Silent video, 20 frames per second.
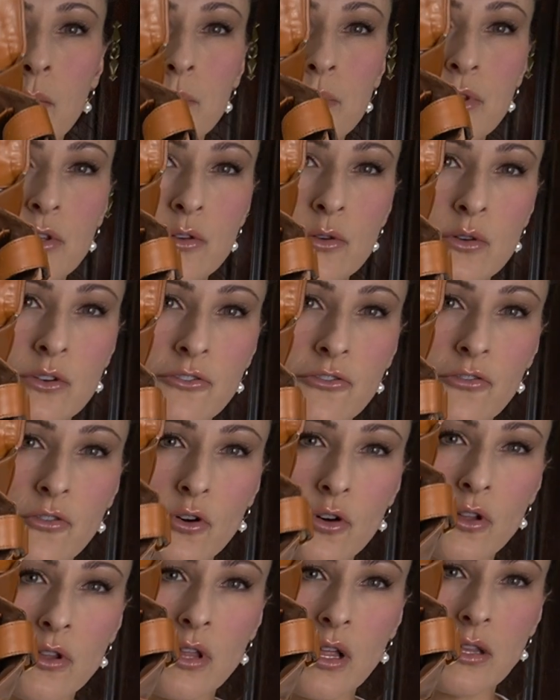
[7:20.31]

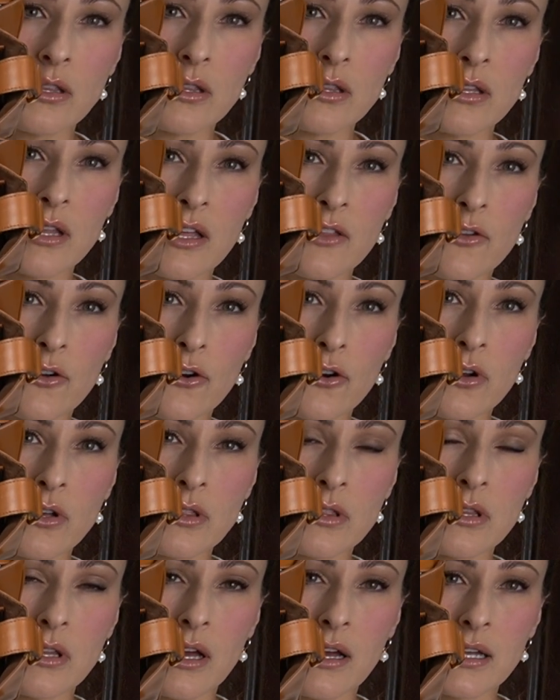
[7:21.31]
Beautiful leather
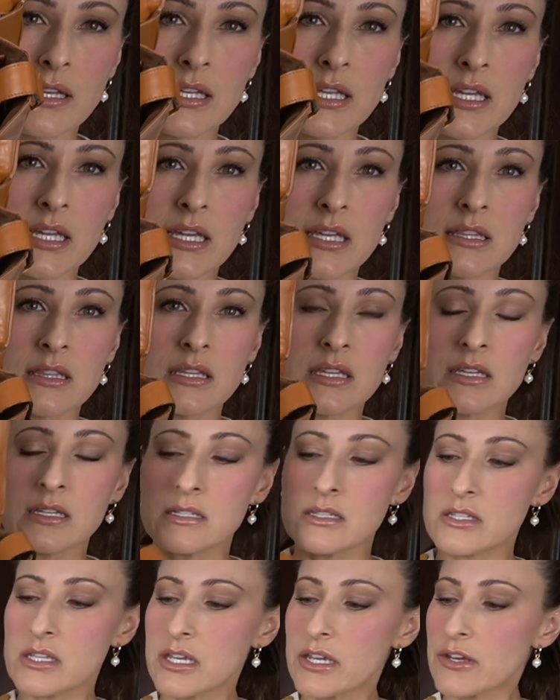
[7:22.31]
lining in the
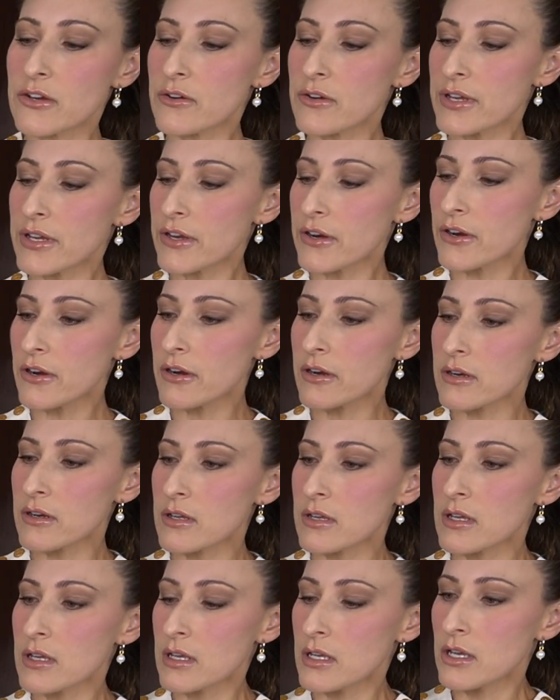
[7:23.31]

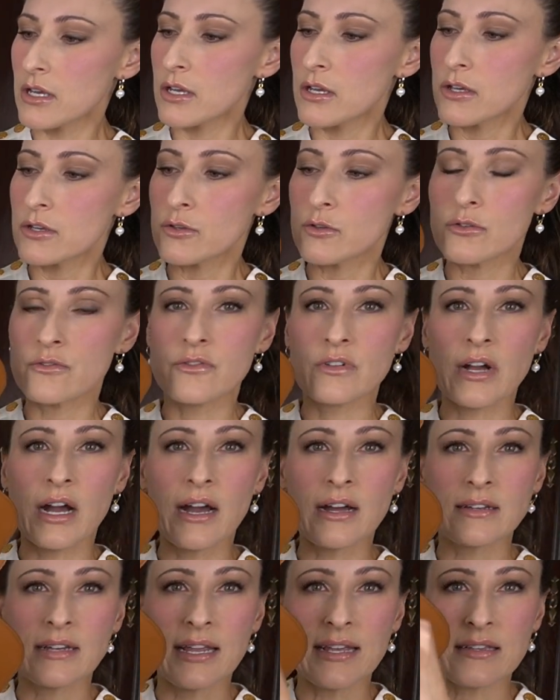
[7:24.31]
interior. You've
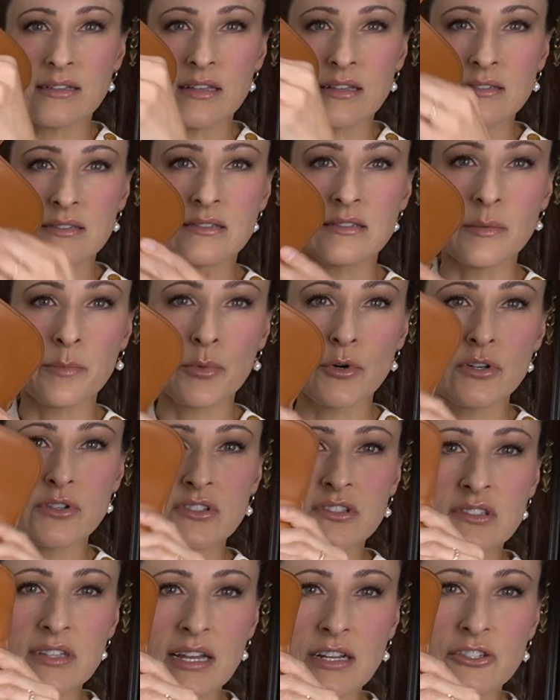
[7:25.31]
got a zipper
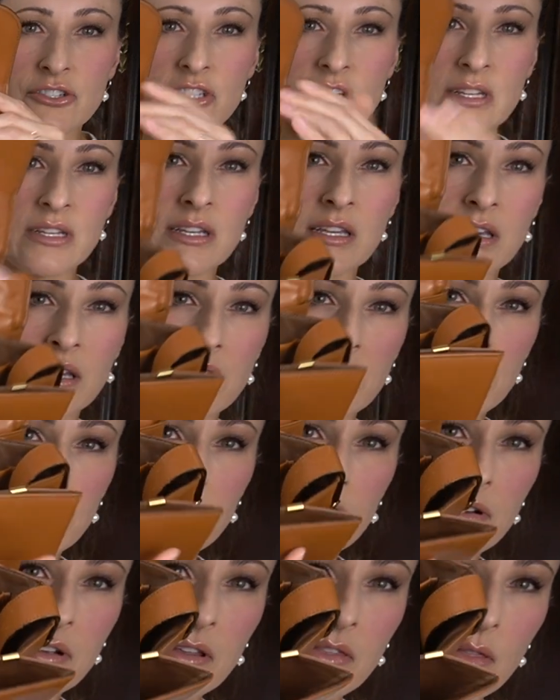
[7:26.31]
section
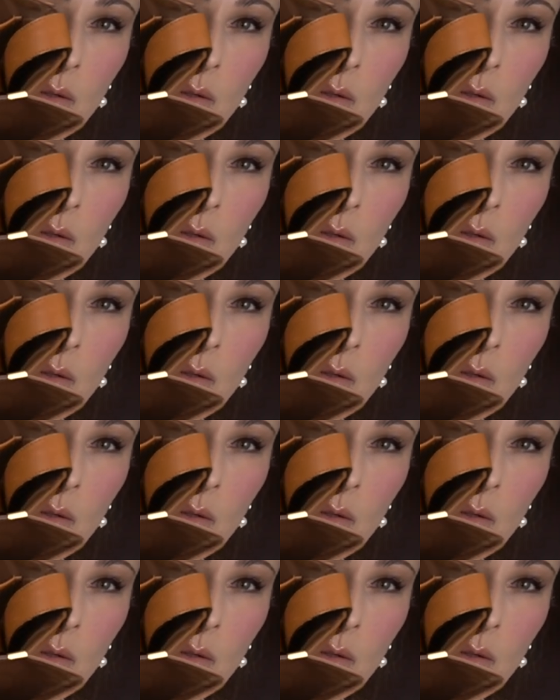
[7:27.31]
here in